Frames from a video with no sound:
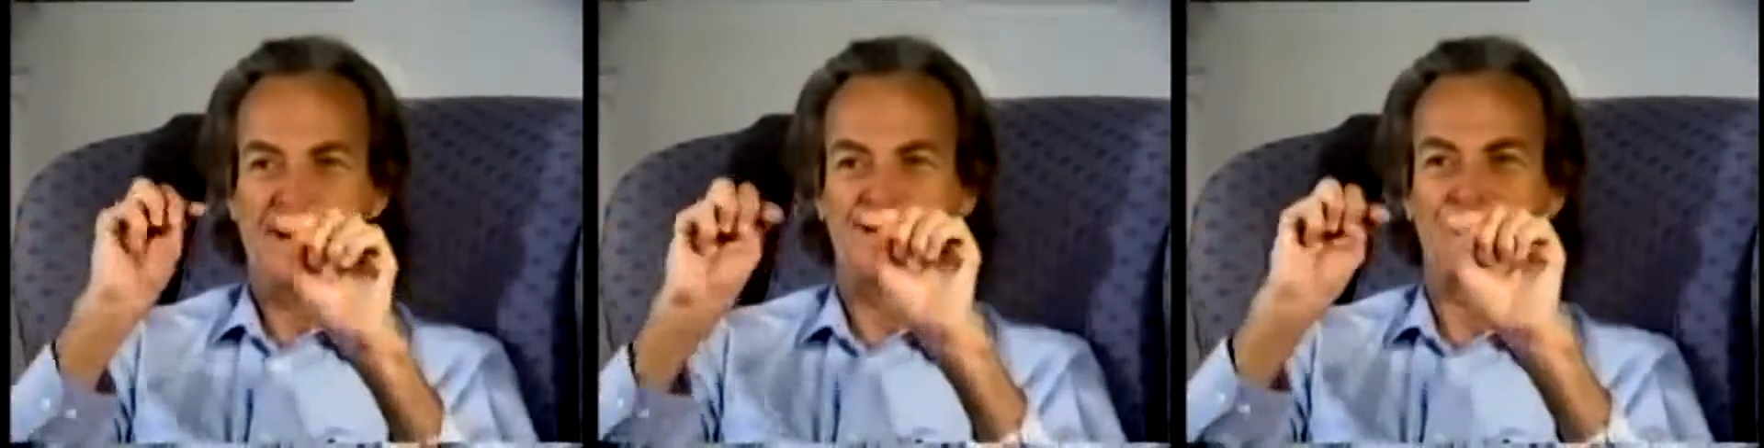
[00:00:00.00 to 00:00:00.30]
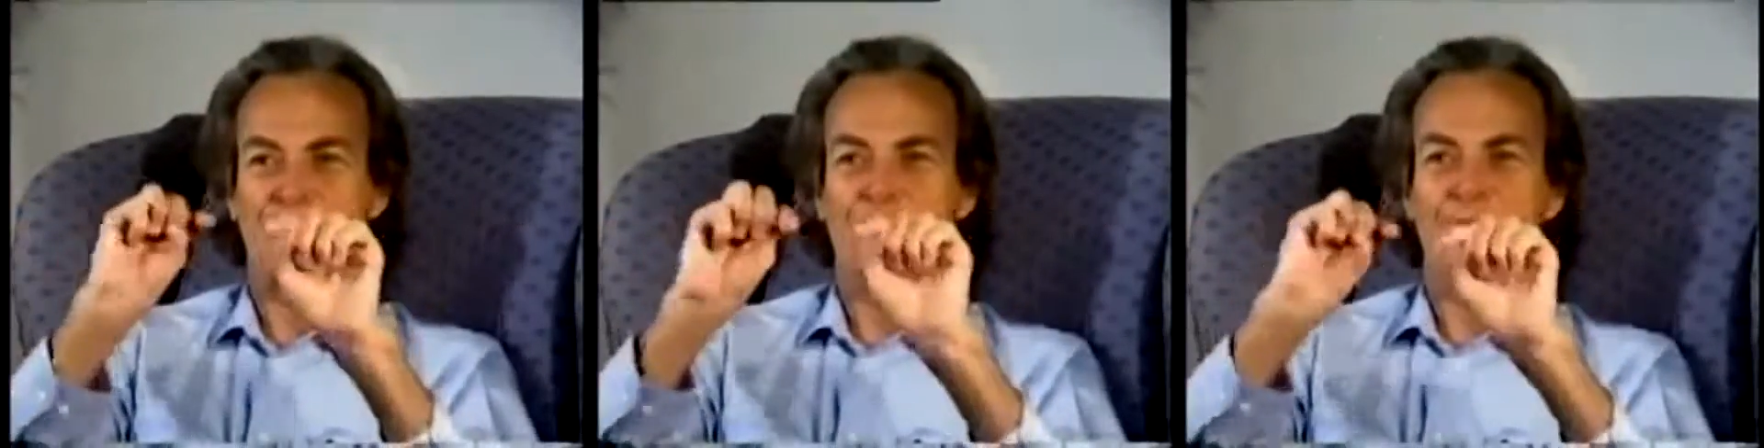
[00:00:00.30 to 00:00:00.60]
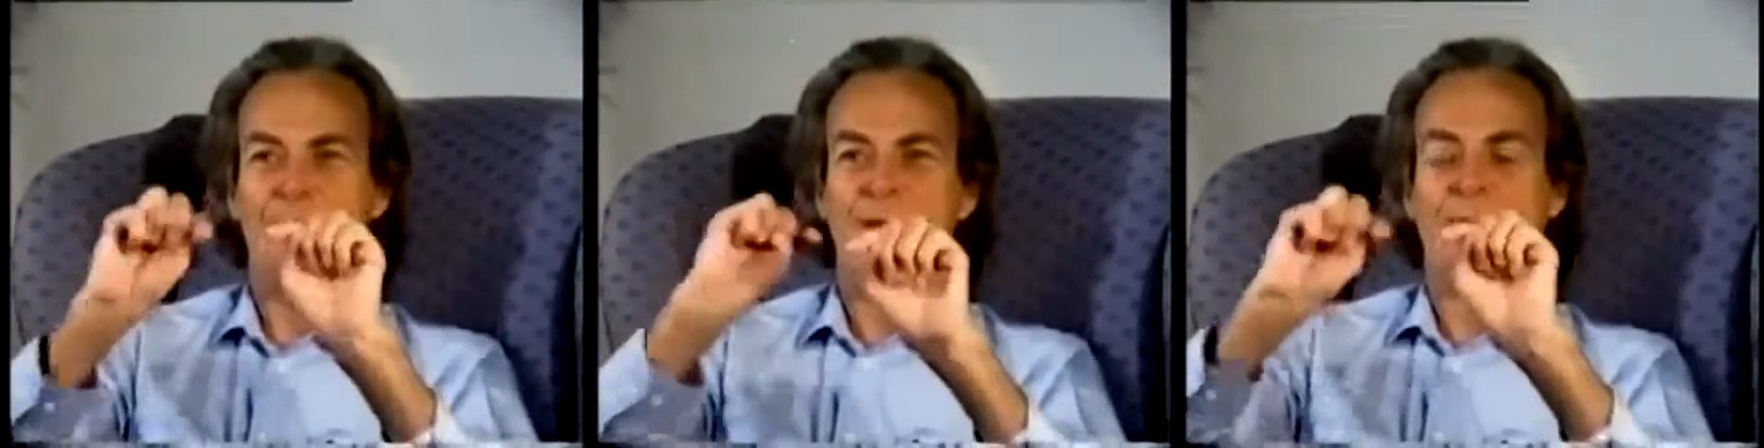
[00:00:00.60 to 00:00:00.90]
and it's
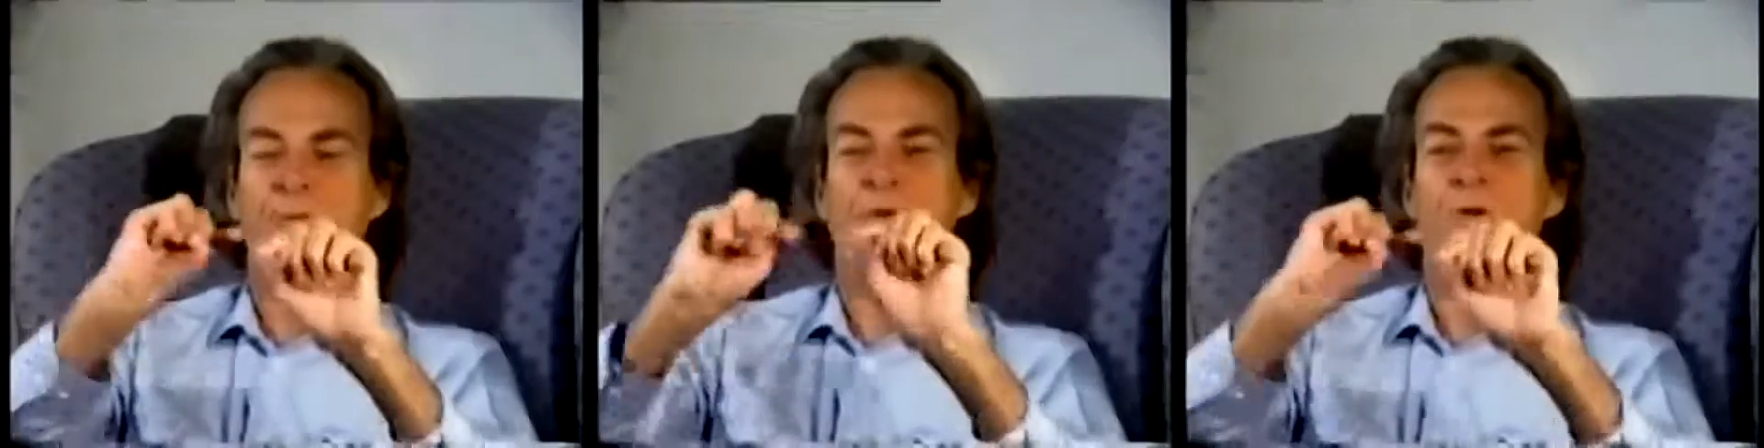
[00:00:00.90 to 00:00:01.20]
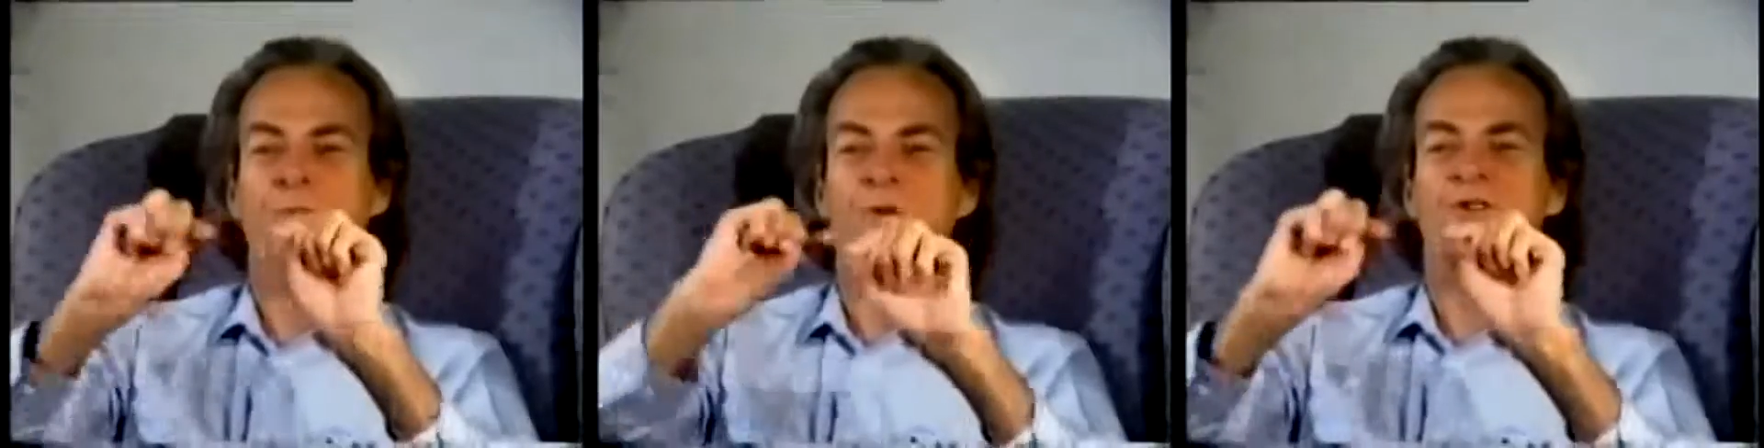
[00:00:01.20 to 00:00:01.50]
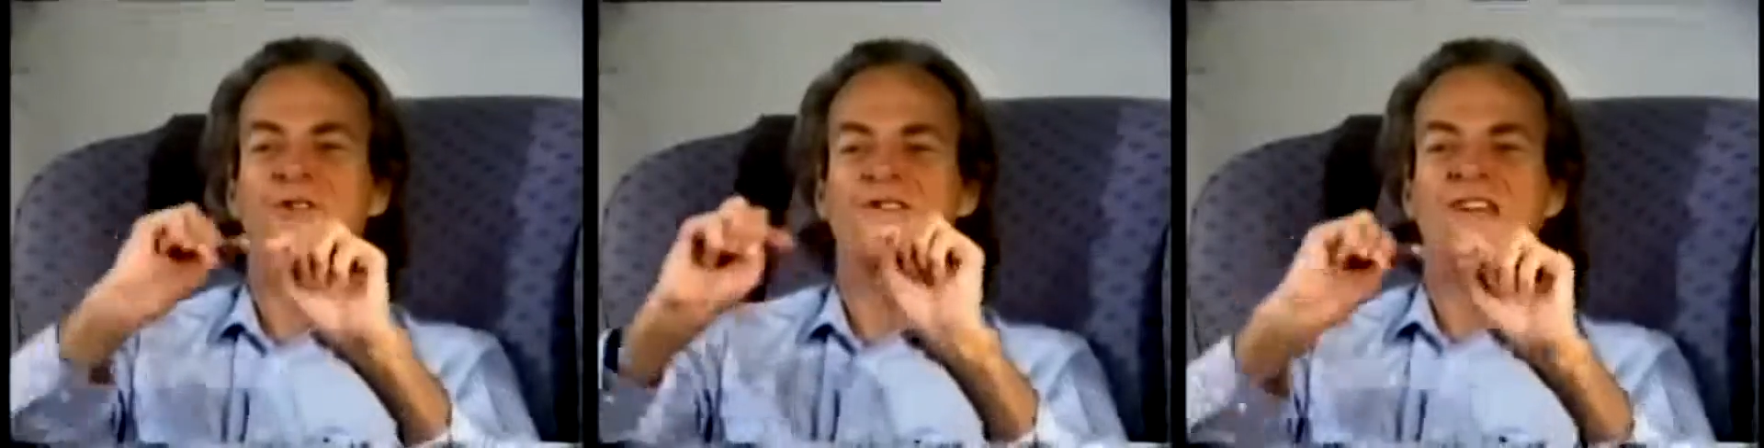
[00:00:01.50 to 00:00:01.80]
pulling back only
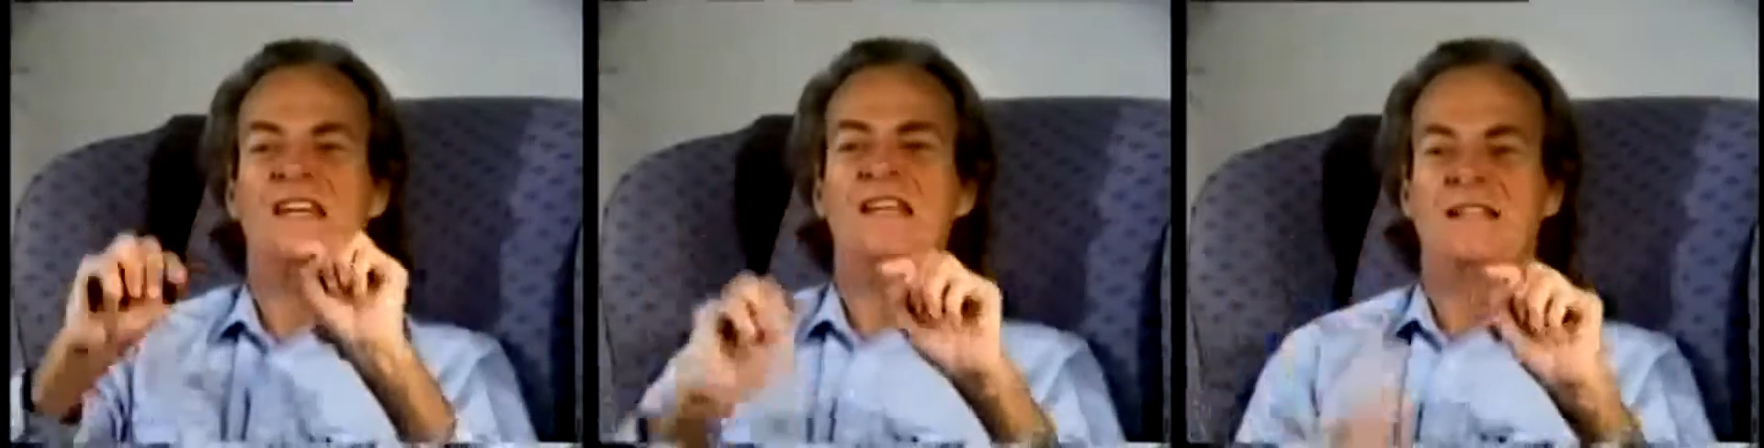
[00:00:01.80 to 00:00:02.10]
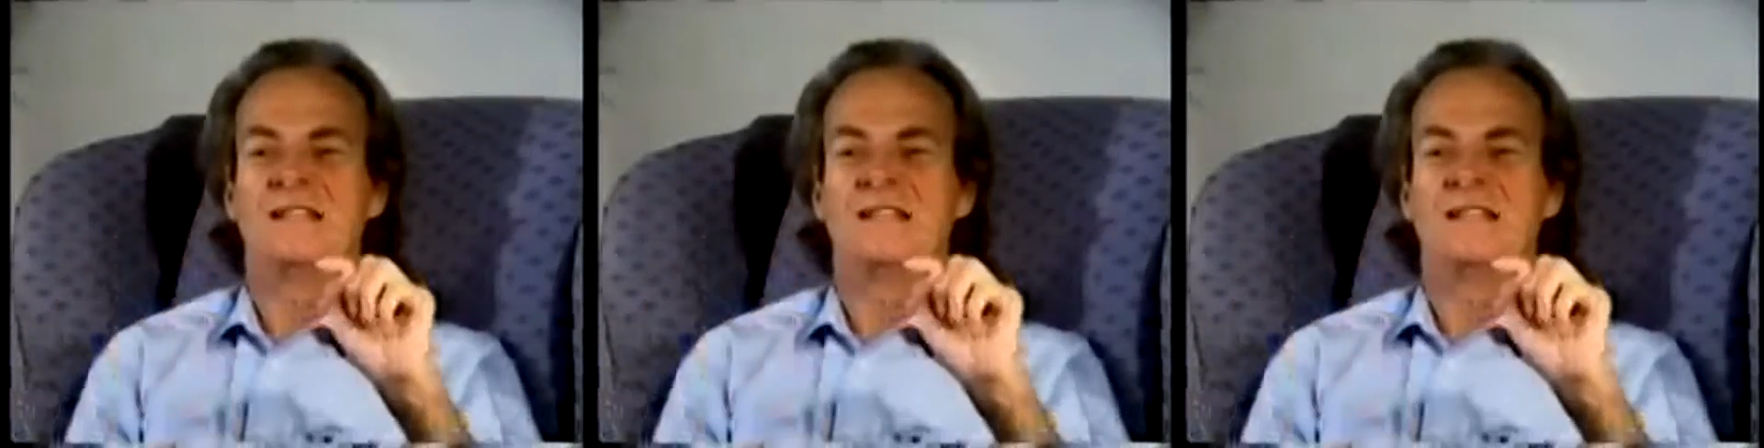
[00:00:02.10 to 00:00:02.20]
because of the heat.